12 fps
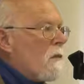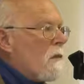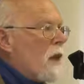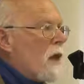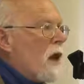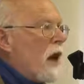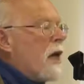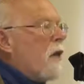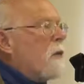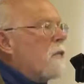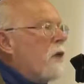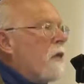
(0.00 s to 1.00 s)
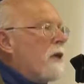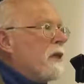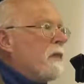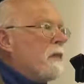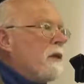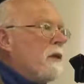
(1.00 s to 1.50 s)
And he would promise them
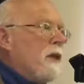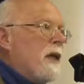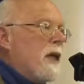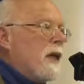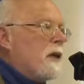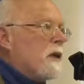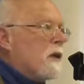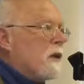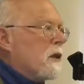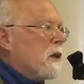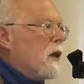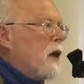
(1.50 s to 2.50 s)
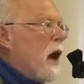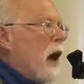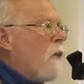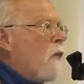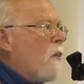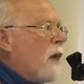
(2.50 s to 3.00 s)
two things. I will
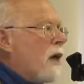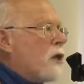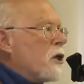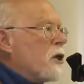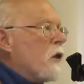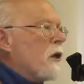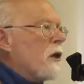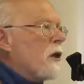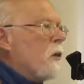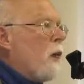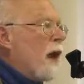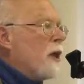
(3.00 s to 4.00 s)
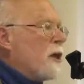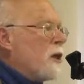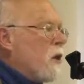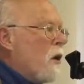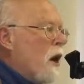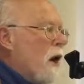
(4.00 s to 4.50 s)
make sure that the wages you
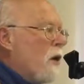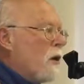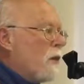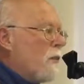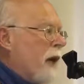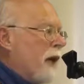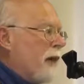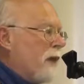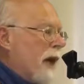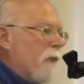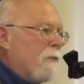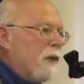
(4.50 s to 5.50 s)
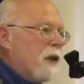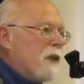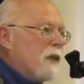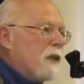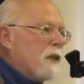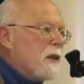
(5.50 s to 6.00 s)
are owed by the companies
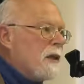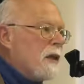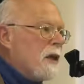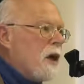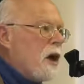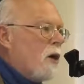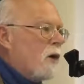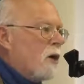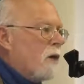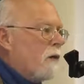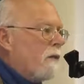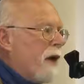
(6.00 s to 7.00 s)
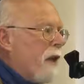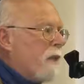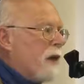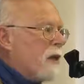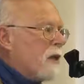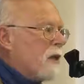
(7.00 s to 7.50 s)
go to your
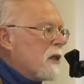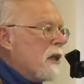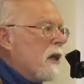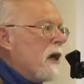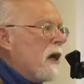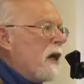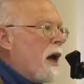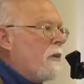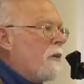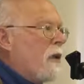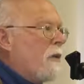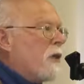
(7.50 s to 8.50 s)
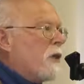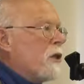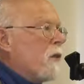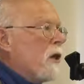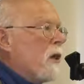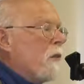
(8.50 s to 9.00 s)
families, and I promise you
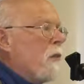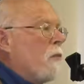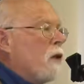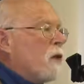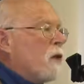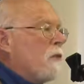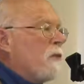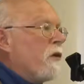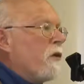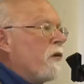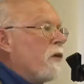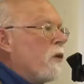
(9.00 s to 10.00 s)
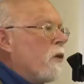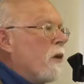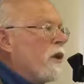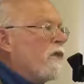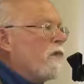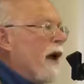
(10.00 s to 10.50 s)
a Muslim funeral with the
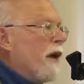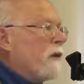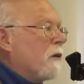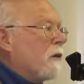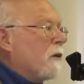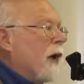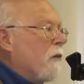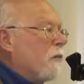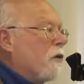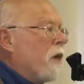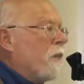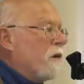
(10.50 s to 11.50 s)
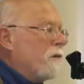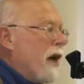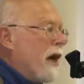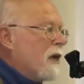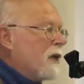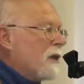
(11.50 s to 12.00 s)
right and proper
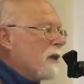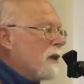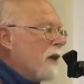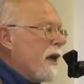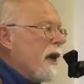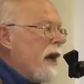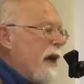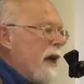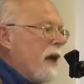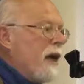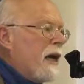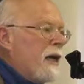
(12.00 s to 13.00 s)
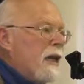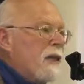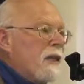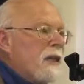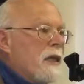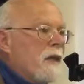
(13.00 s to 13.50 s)
rites here in this
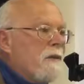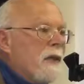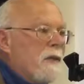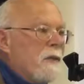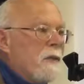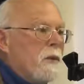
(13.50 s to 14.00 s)
city of Liverpool.